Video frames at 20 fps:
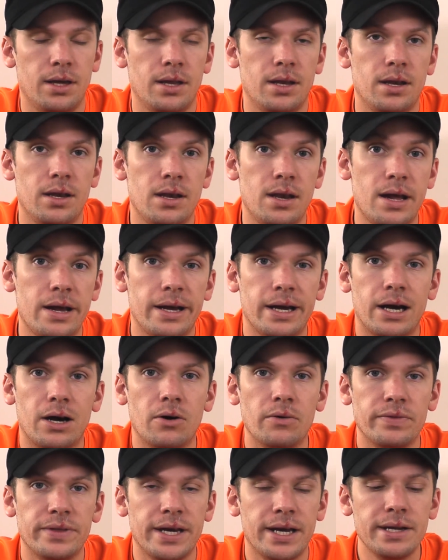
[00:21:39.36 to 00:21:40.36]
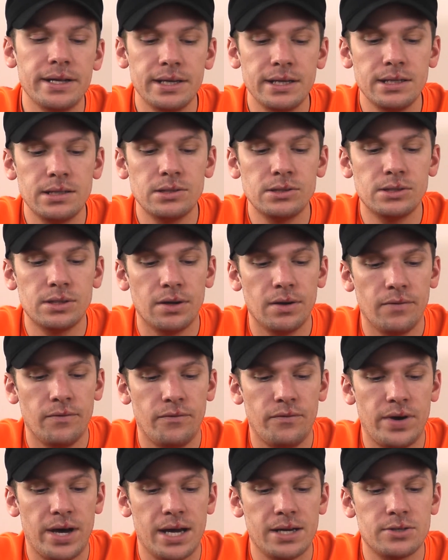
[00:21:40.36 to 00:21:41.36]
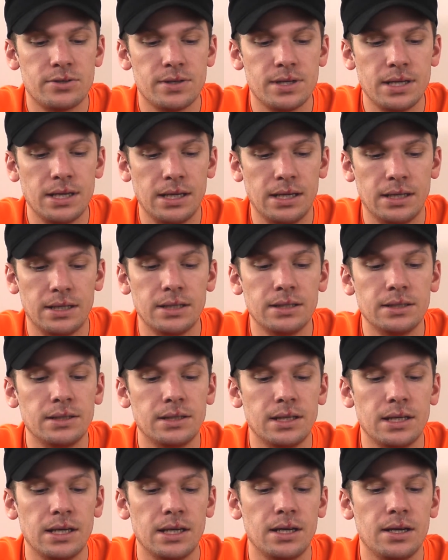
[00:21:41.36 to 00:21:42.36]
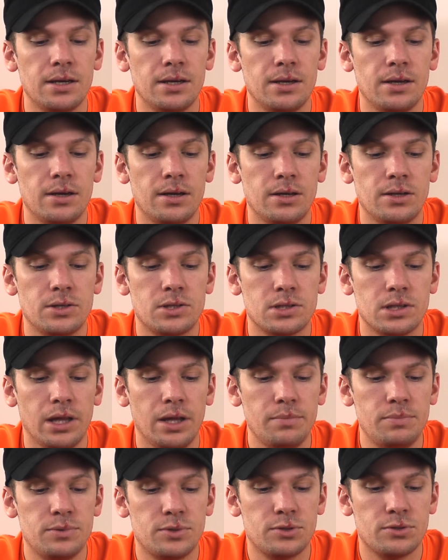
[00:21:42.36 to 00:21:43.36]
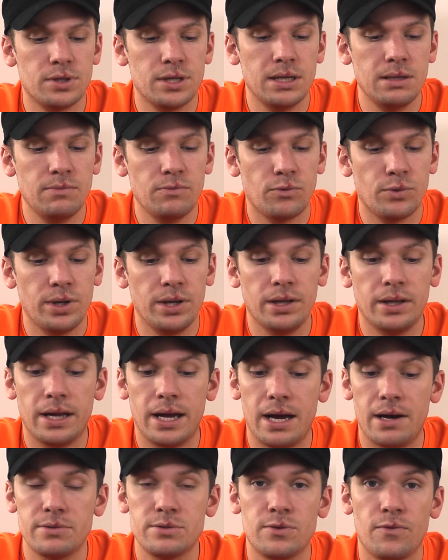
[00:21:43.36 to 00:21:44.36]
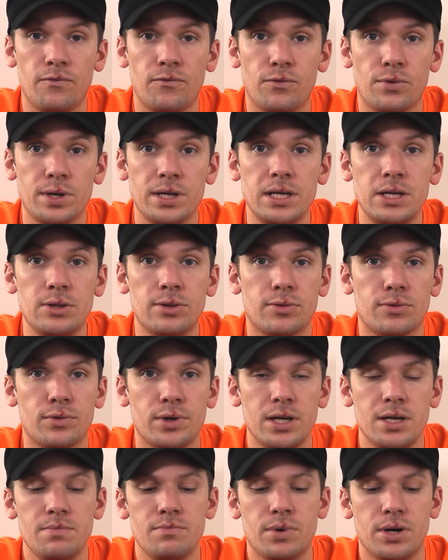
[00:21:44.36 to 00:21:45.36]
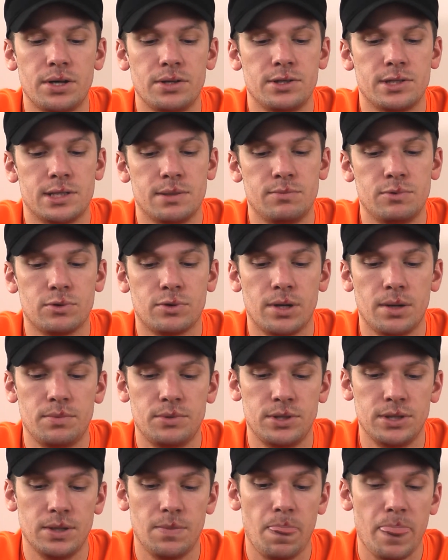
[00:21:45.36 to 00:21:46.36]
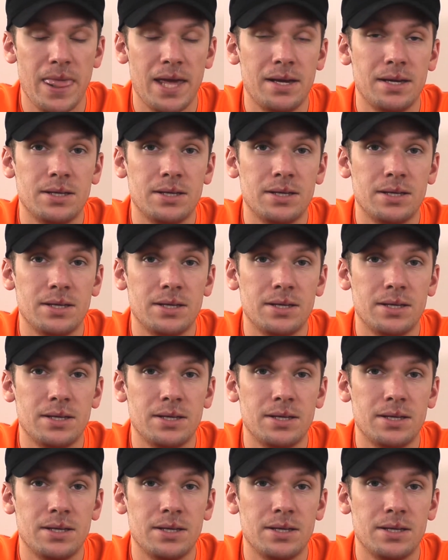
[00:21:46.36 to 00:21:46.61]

Now, that is factoring in the Slipstream Real House free 3-month subscription.